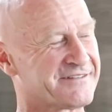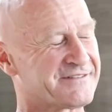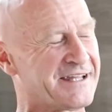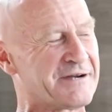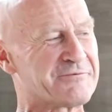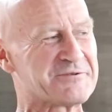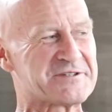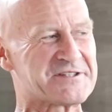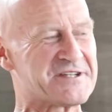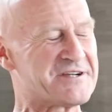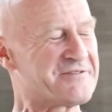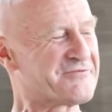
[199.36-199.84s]

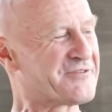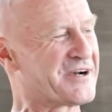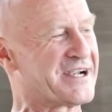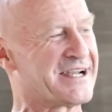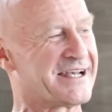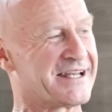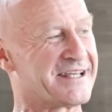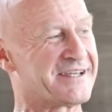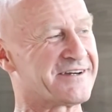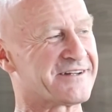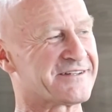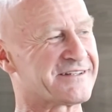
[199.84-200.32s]
that was it
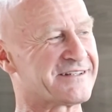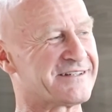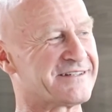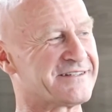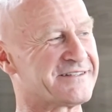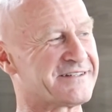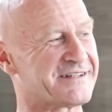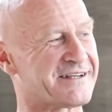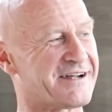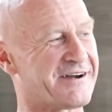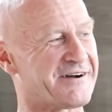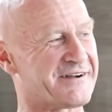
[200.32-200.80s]
really.
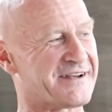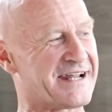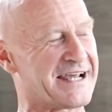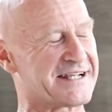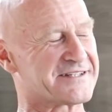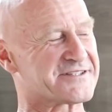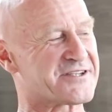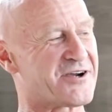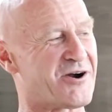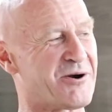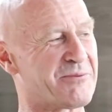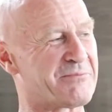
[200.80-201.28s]
You know, at
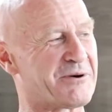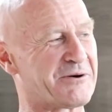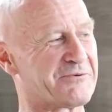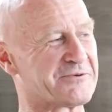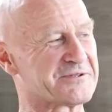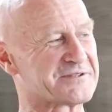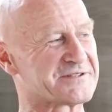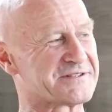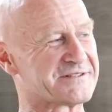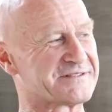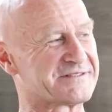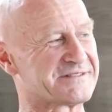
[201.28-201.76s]
that time I
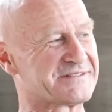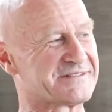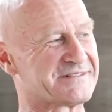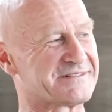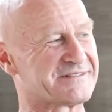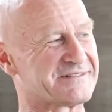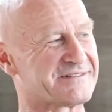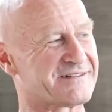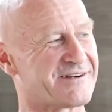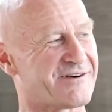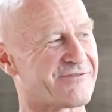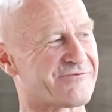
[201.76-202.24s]

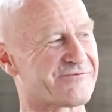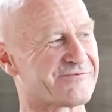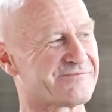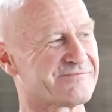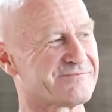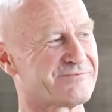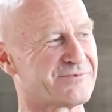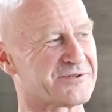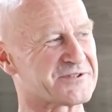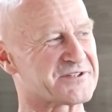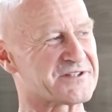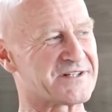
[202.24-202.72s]
wasn't I
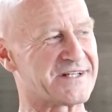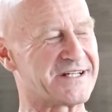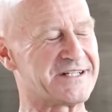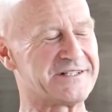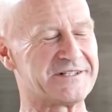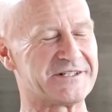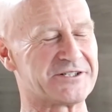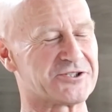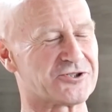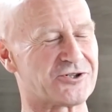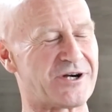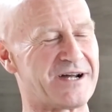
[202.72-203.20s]
wasn't
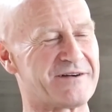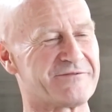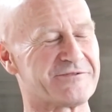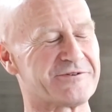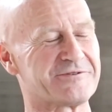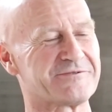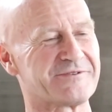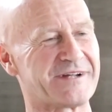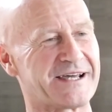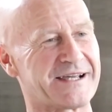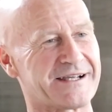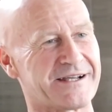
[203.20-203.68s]
into
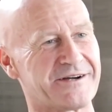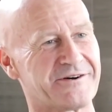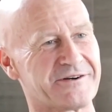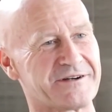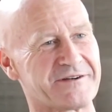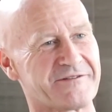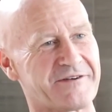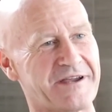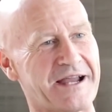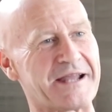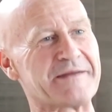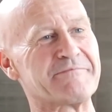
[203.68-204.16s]
travel. That
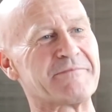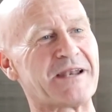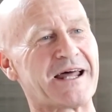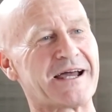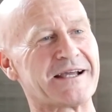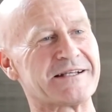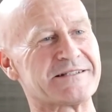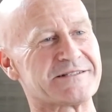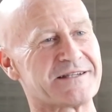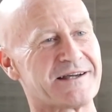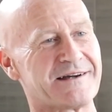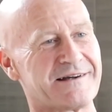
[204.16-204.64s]
kind of came
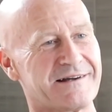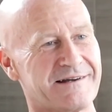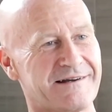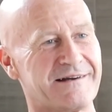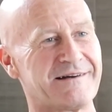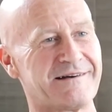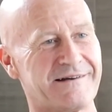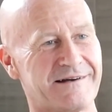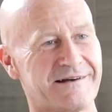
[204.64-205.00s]
later.